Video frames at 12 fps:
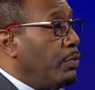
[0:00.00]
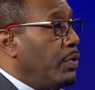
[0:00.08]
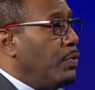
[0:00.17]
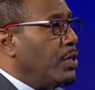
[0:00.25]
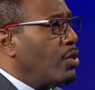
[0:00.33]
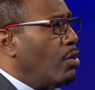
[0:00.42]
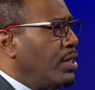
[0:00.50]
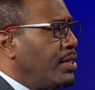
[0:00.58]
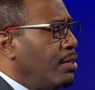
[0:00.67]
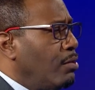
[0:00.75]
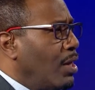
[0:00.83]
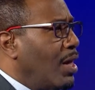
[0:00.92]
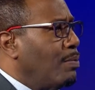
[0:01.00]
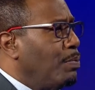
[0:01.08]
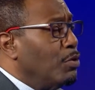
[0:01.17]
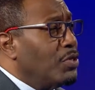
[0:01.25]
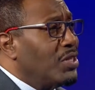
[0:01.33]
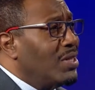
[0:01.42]
we were starting to hear a lot of
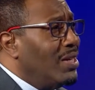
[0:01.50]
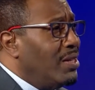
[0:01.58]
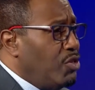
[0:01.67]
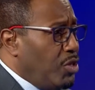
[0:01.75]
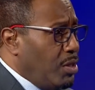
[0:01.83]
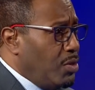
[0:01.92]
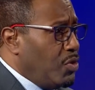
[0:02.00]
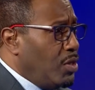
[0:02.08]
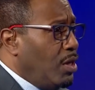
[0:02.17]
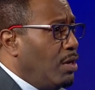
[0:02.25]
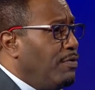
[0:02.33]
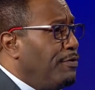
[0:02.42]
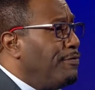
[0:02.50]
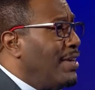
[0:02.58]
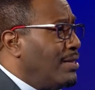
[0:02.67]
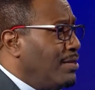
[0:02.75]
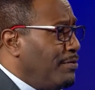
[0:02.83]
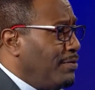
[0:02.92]
percentages of
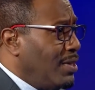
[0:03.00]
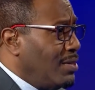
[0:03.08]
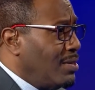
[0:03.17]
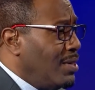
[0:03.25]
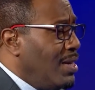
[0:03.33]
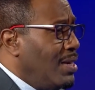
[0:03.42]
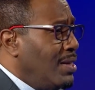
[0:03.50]
effectiveness.